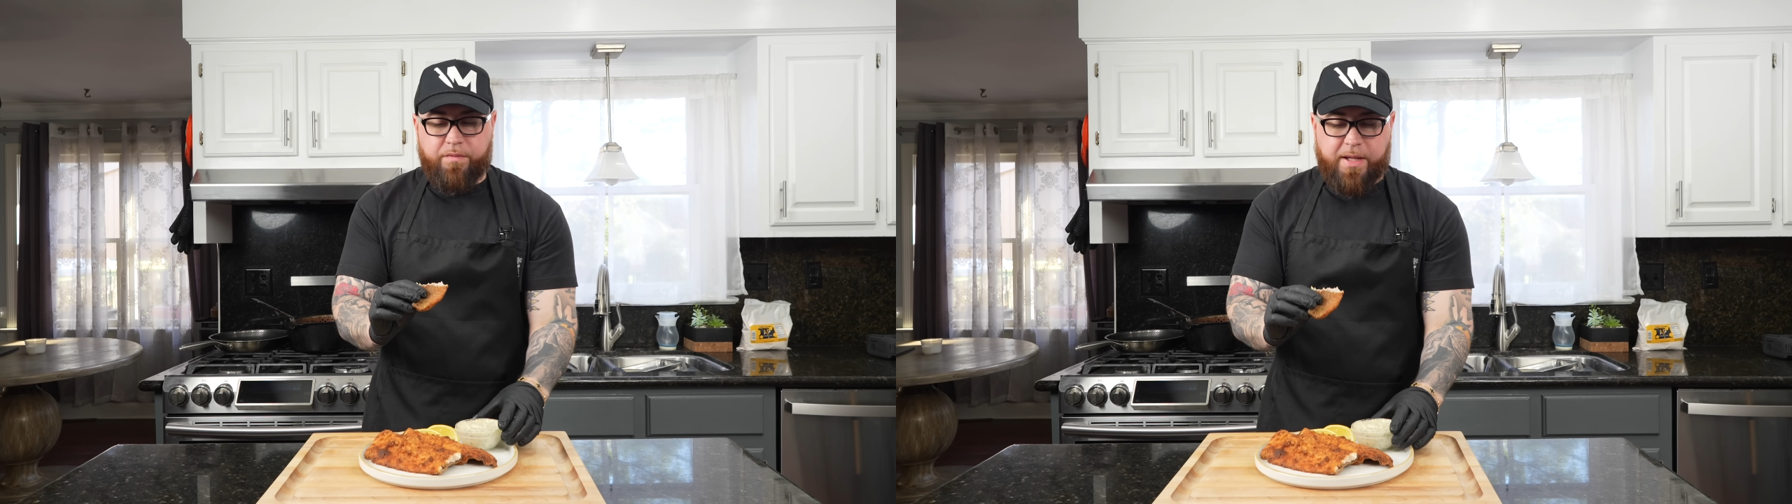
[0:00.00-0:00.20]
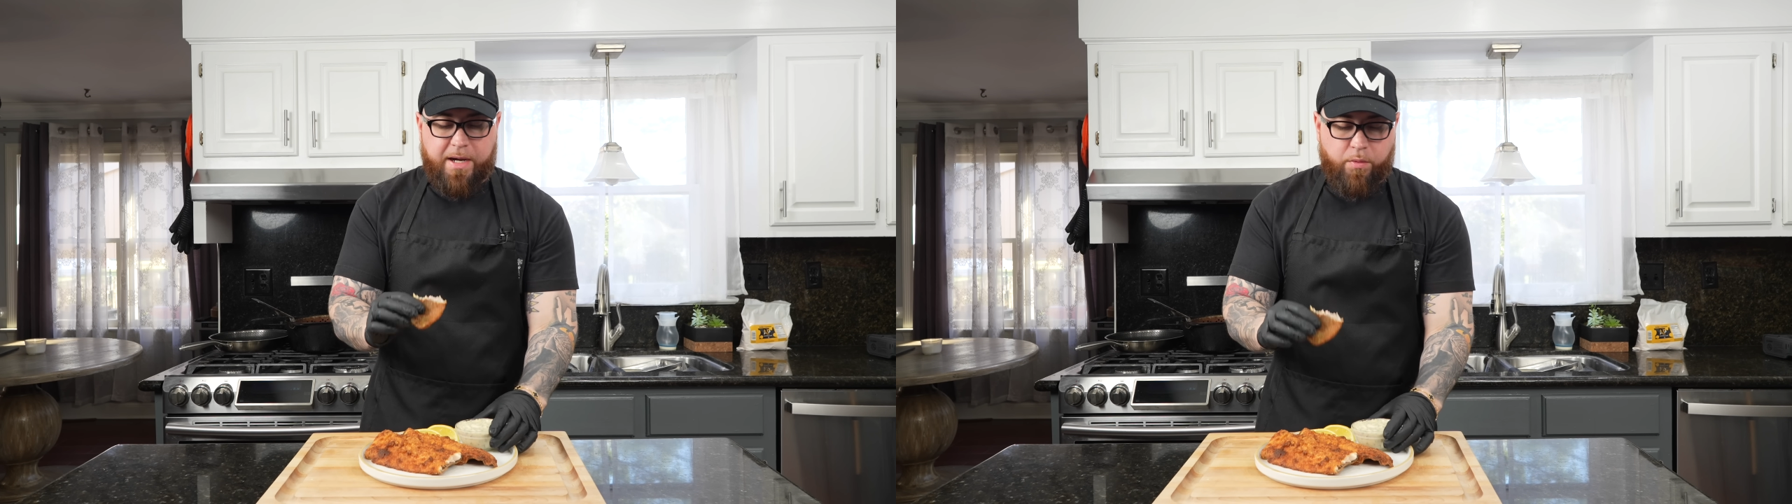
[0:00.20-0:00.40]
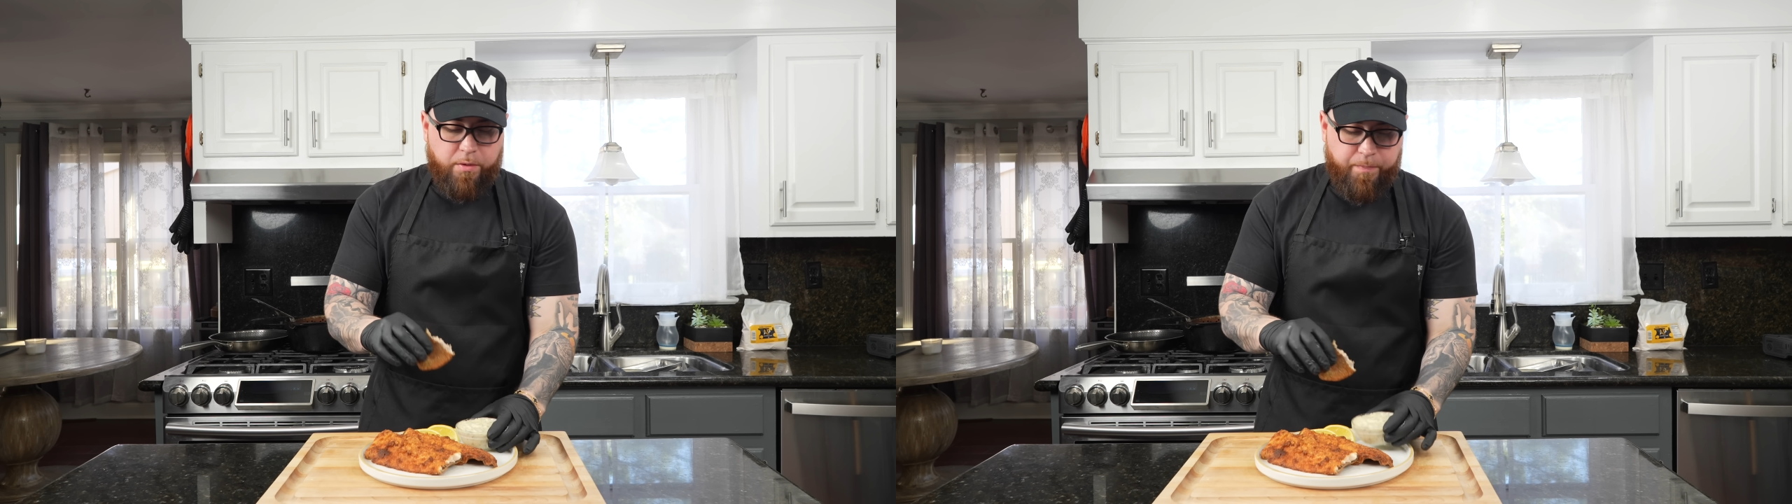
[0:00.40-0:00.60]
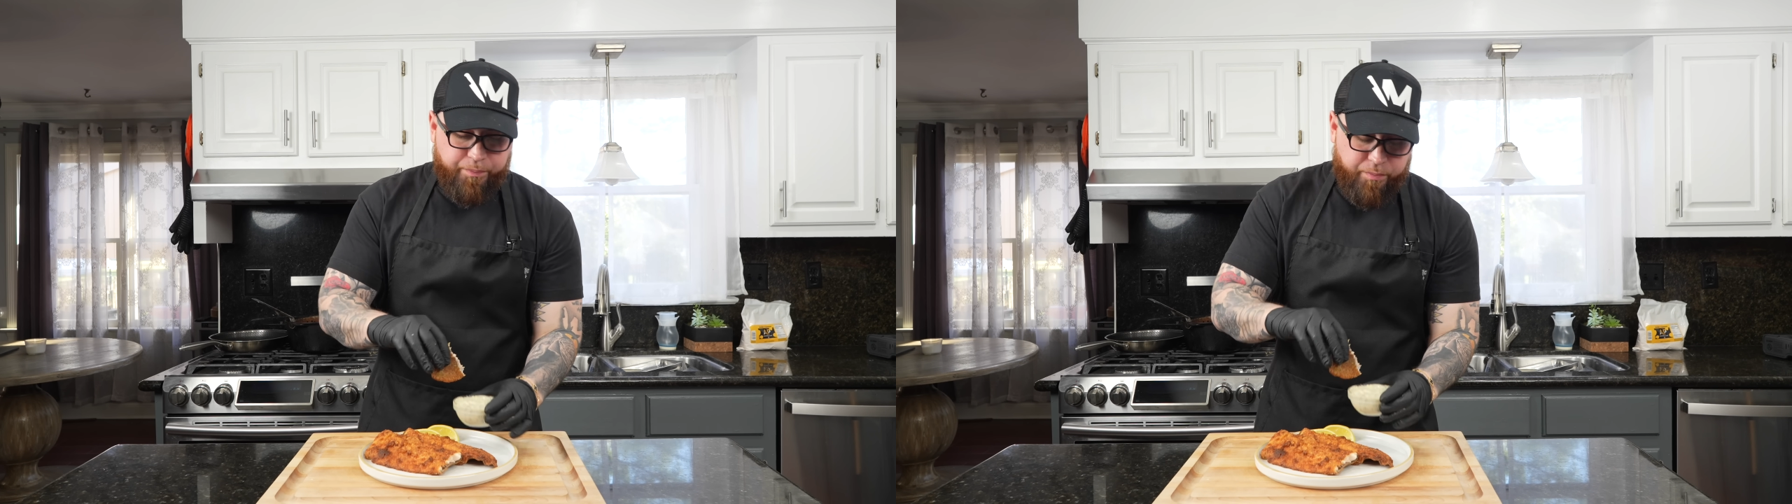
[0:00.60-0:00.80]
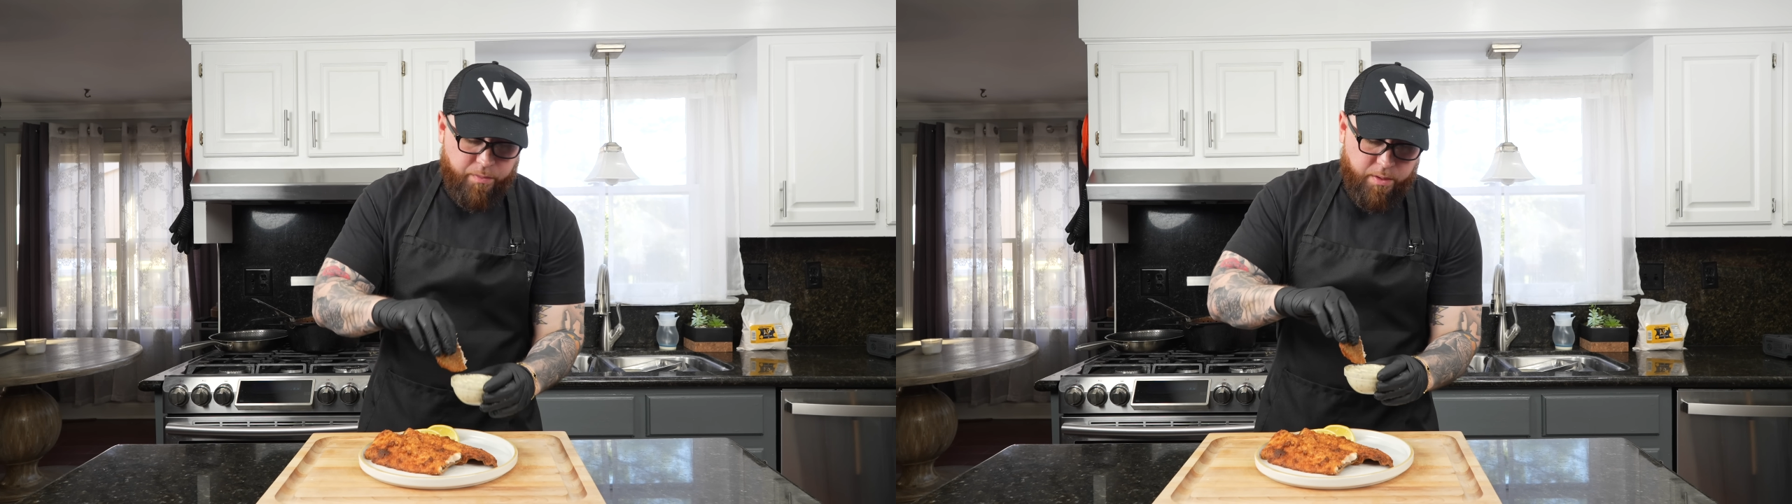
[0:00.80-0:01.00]
flour.
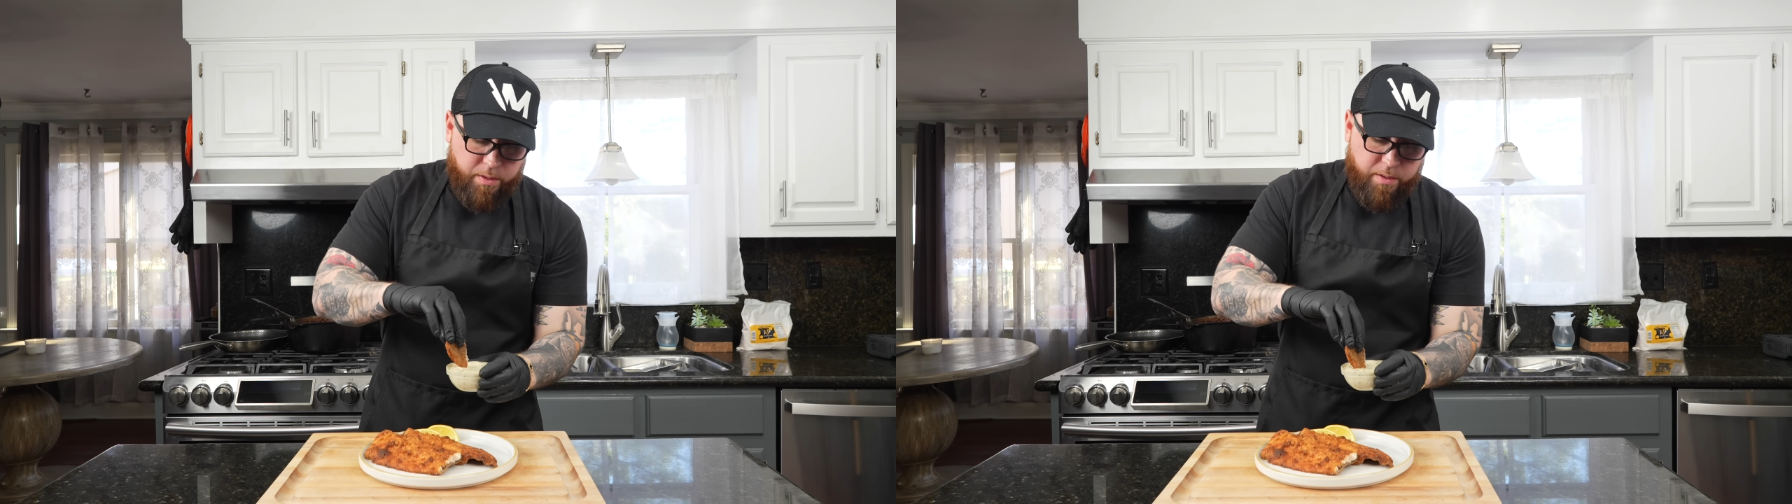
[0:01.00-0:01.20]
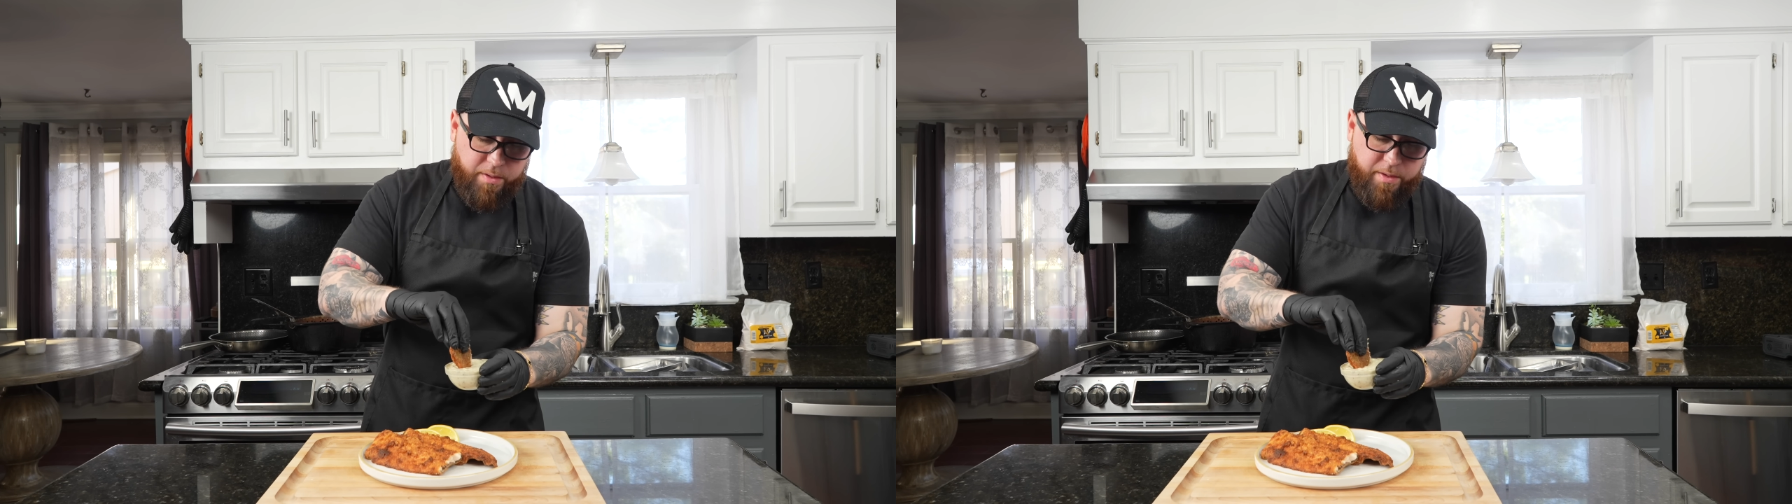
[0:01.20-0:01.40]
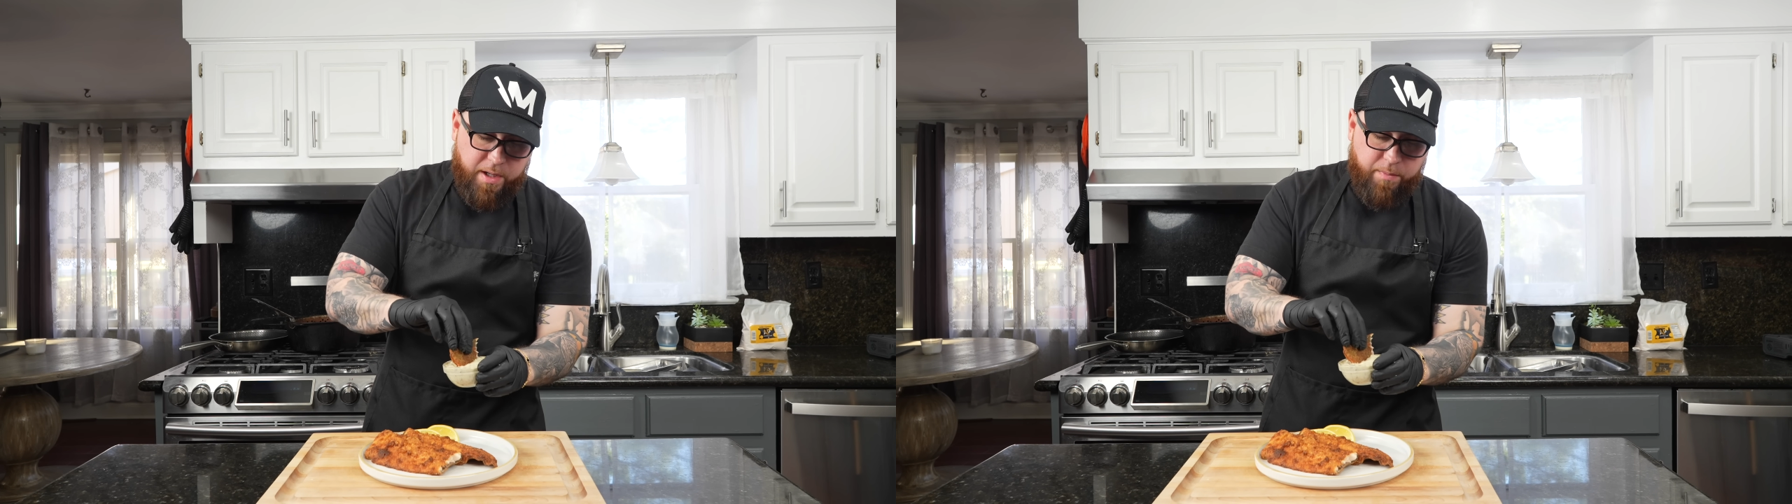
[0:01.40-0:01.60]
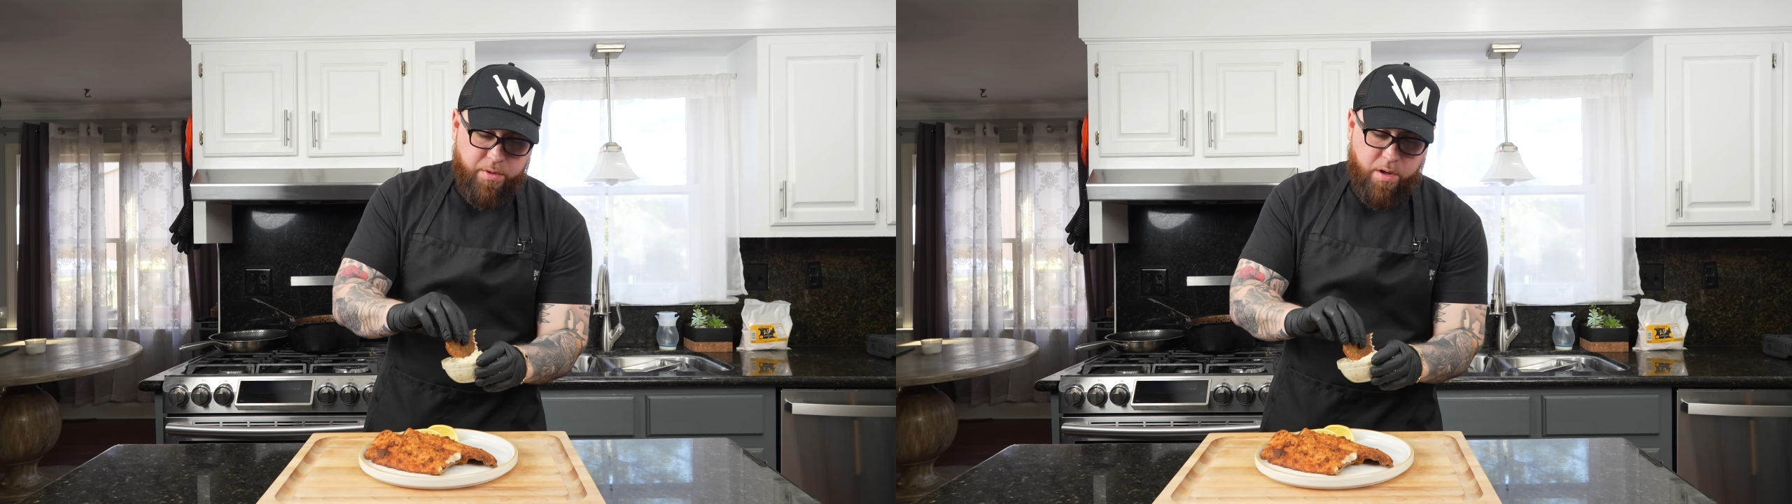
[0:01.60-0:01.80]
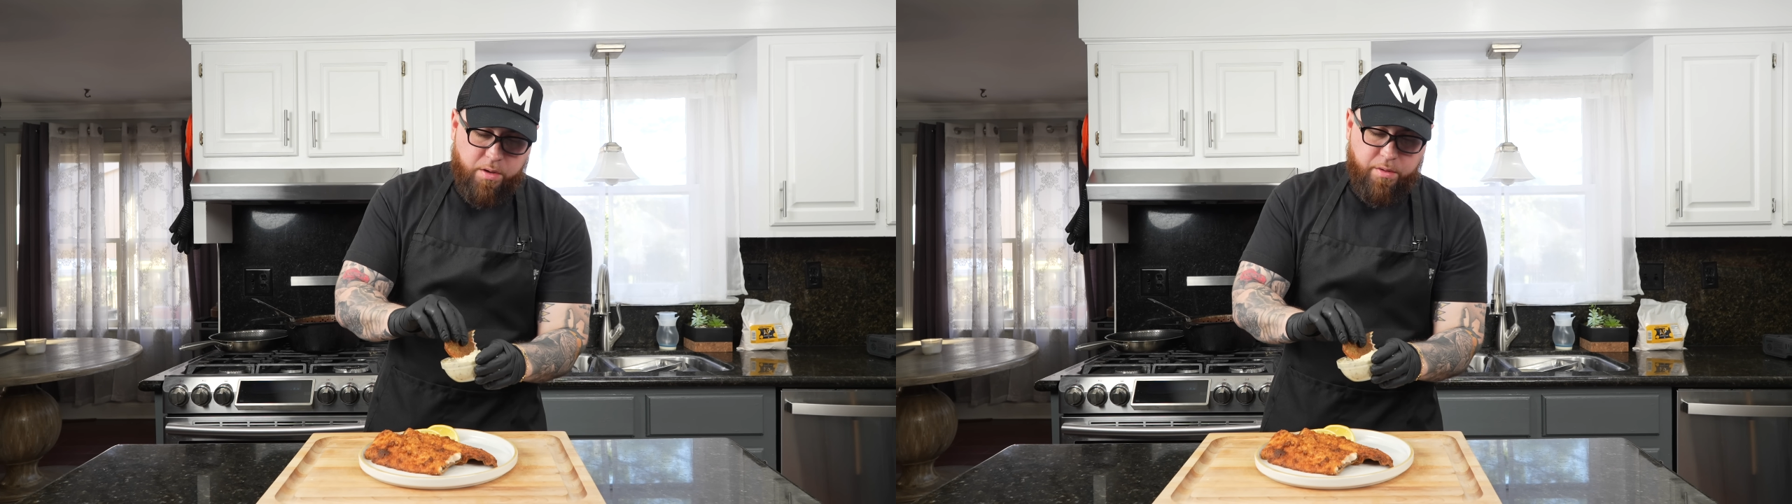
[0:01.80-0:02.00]
Same tartar